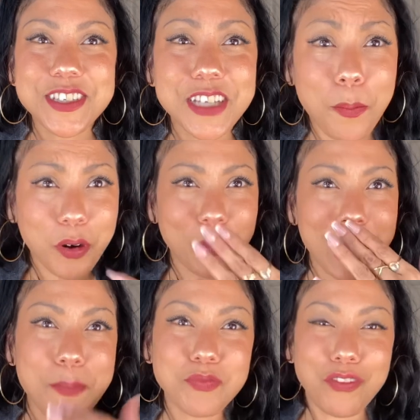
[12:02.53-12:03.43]
to stop. Where are we
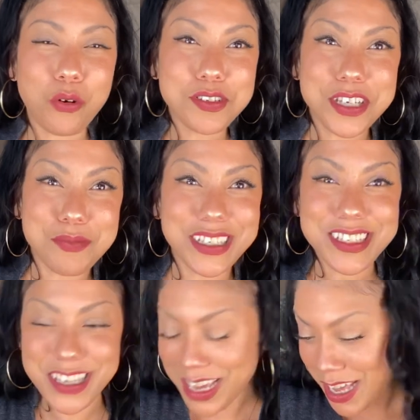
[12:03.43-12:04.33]
at? 14
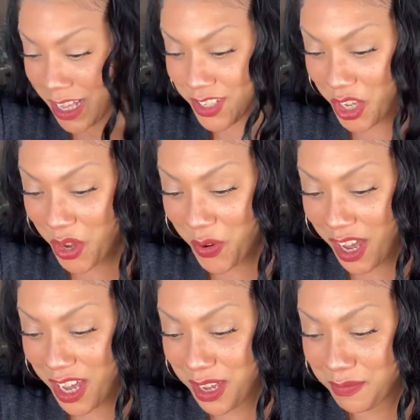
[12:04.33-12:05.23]
minutes. So
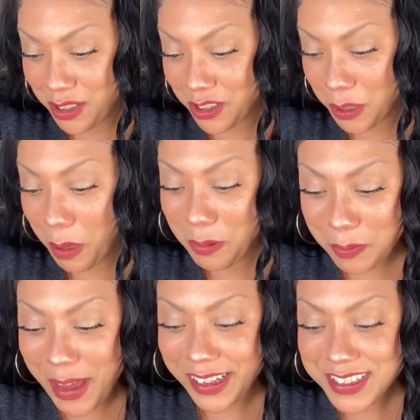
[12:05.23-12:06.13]
the public
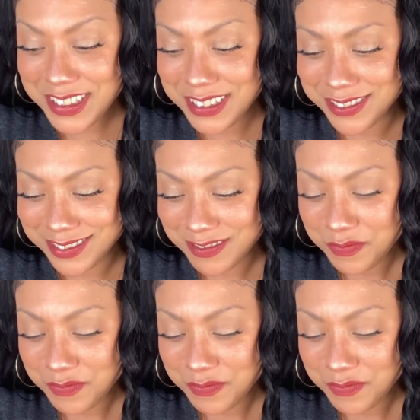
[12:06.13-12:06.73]
mask that